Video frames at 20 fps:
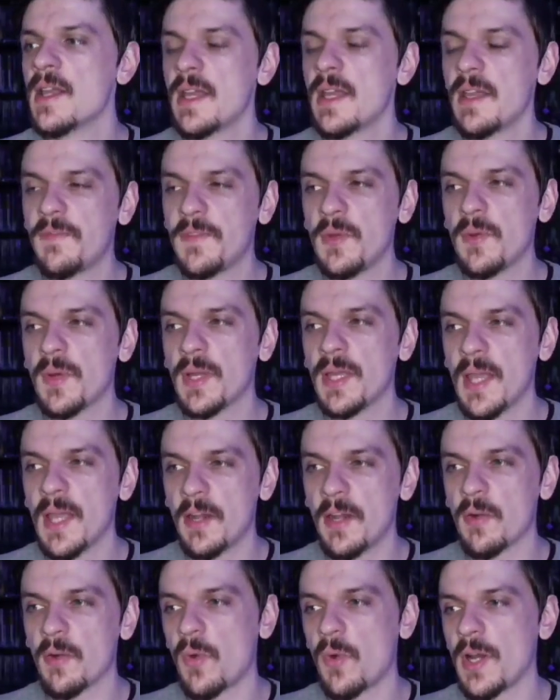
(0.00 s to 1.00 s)
If you,
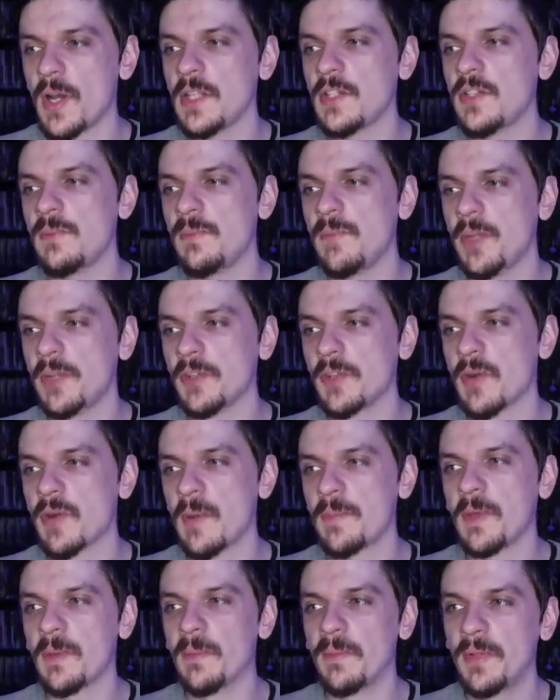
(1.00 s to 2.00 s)
again, are wanting to build her
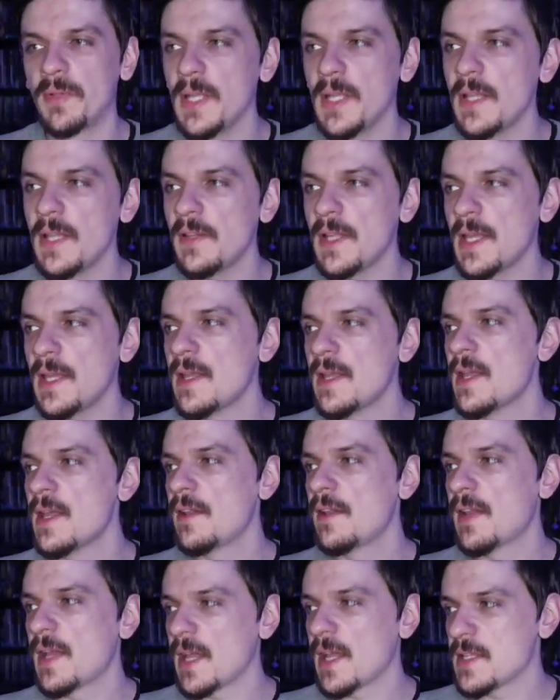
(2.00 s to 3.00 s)
up completely,
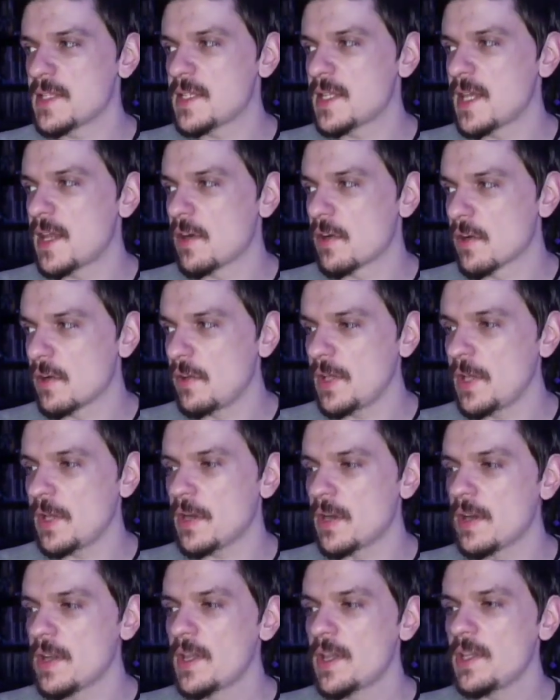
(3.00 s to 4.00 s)
like I said
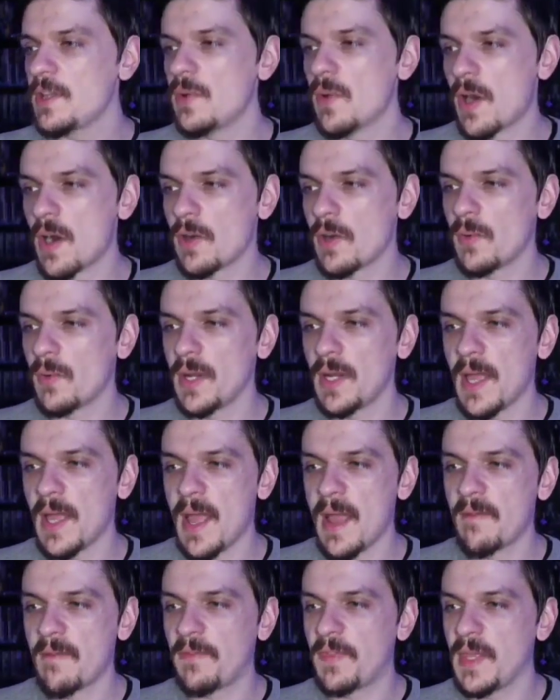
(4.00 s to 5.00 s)
earlier, you are going to
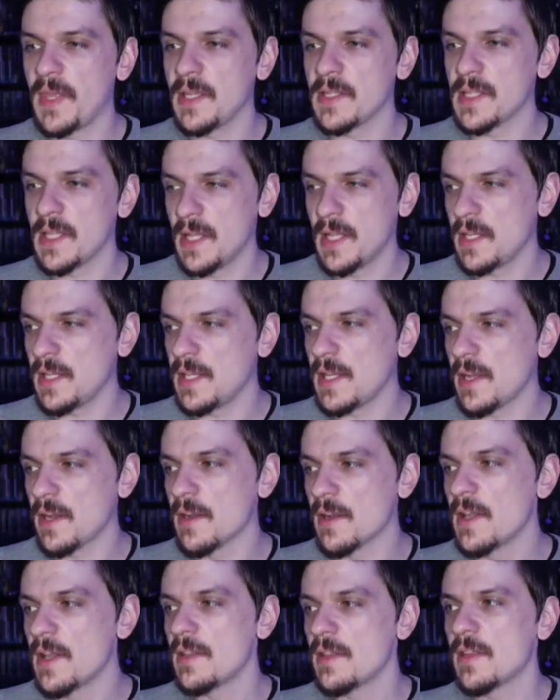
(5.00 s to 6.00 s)
have things in
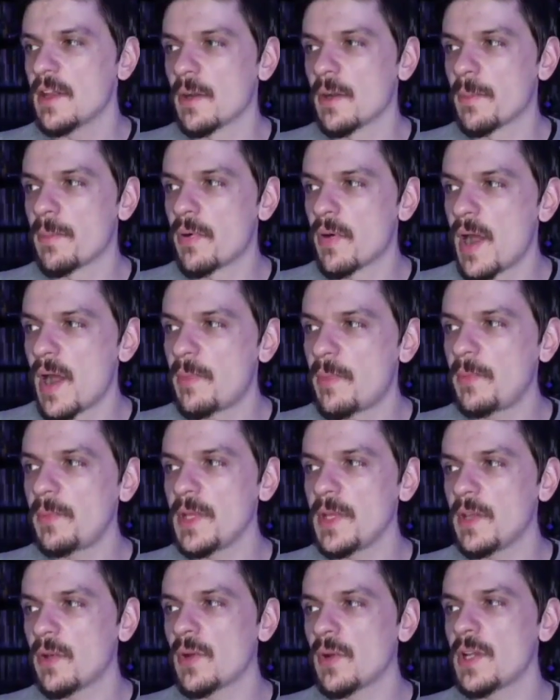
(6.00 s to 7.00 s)
here that are
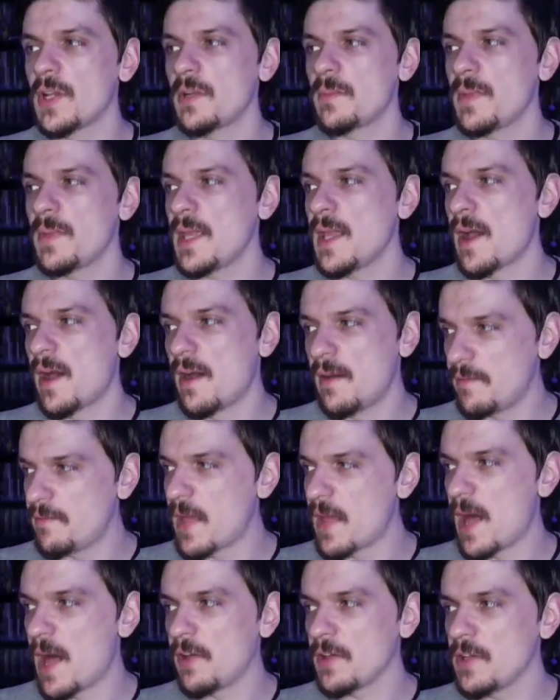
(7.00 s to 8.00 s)
probably going to be of
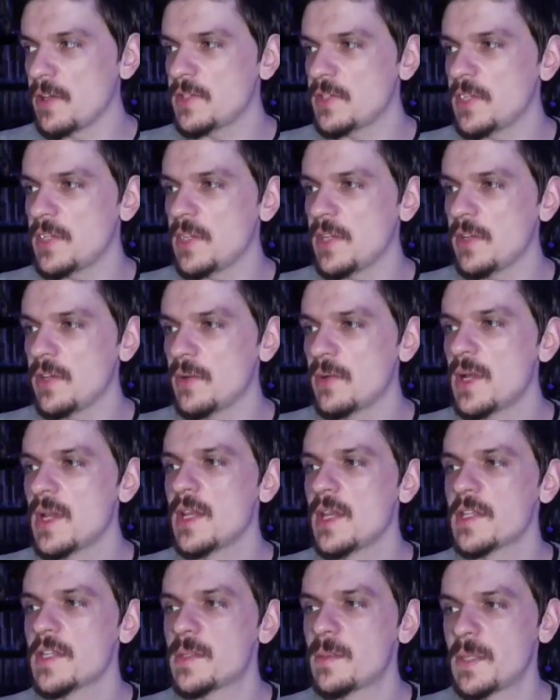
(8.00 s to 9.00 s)
value to you.
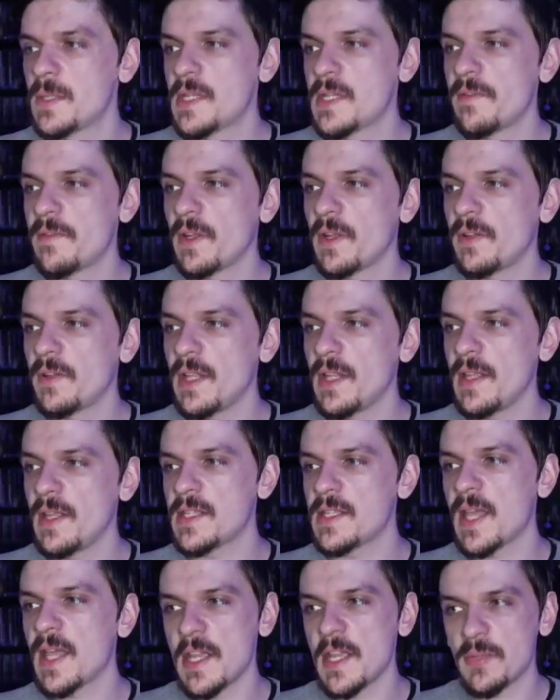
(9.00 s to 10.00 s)
Specifically,
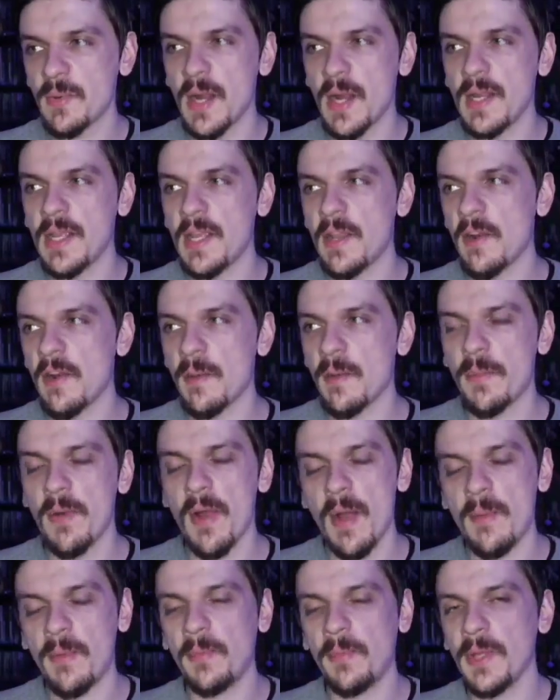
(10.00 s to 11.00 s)
these guys right here are
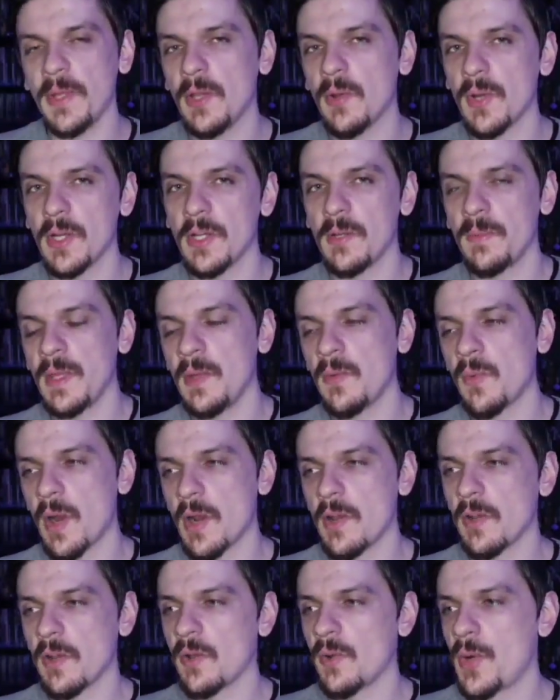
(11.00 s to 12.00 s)
probably going to be
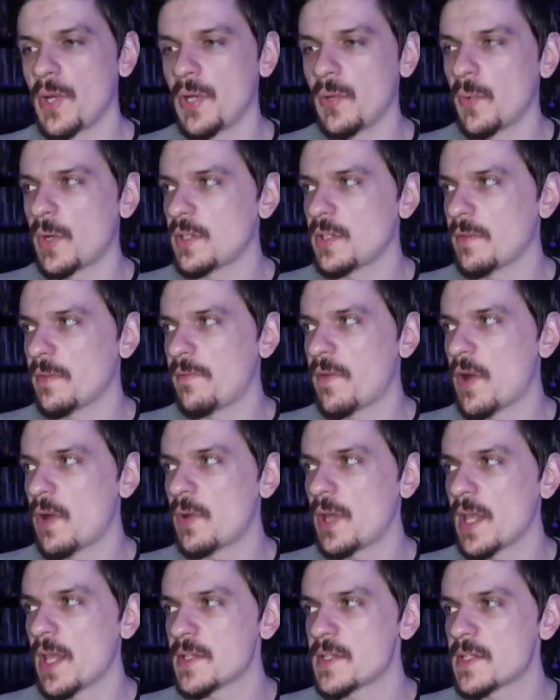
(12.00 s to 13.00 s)
where you're going to want to
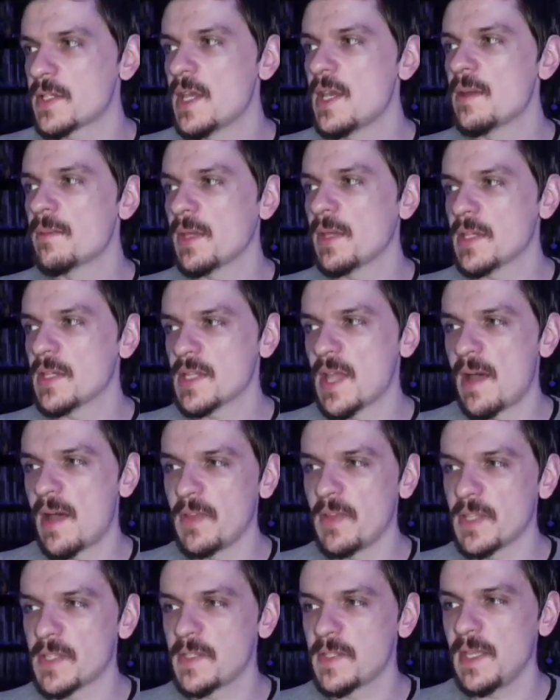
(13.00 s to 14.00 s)
focus, because
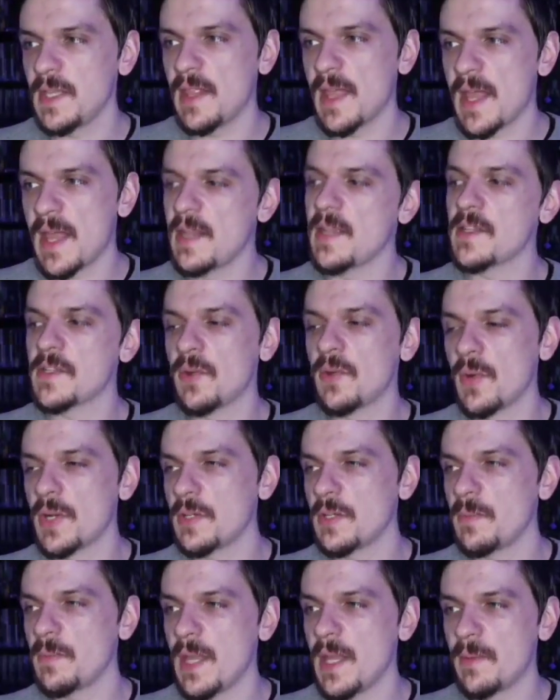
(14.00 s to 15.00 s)
obviously that is
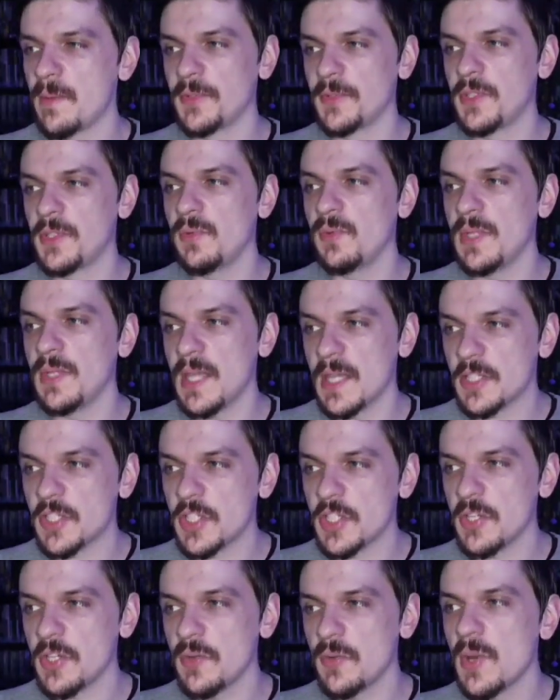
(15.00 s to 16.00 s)
going to be able to
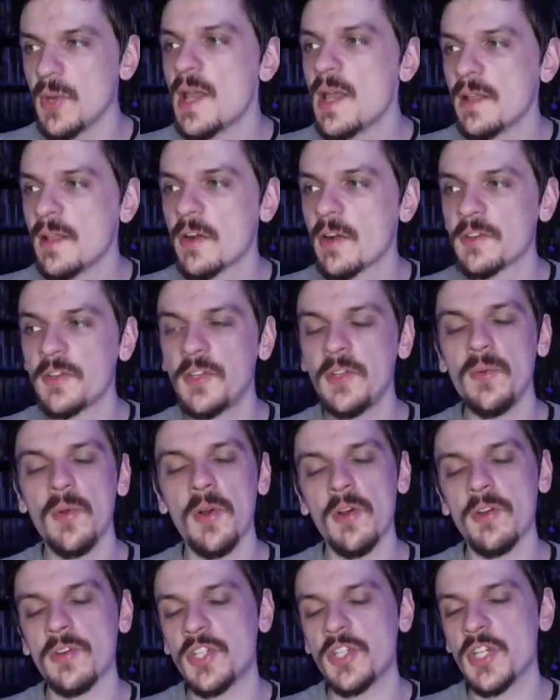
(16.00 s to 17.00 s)
get you to
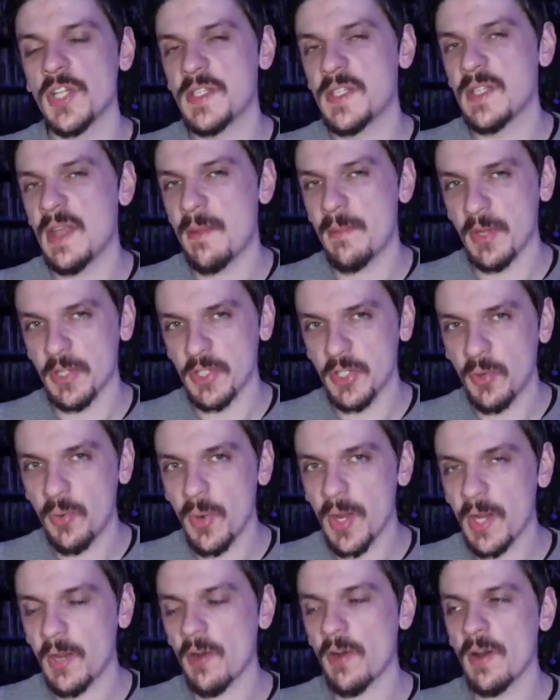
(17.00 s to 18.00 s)
her just that much
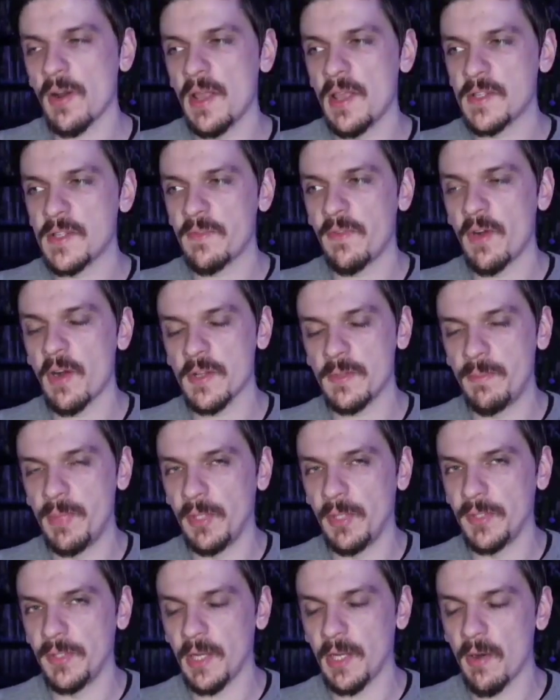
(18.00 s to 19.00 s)
quicker as far as
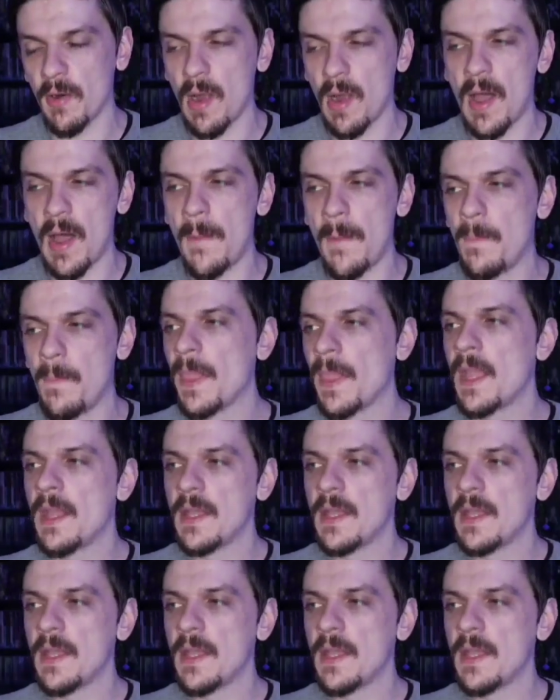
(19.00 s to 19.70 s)
building her up.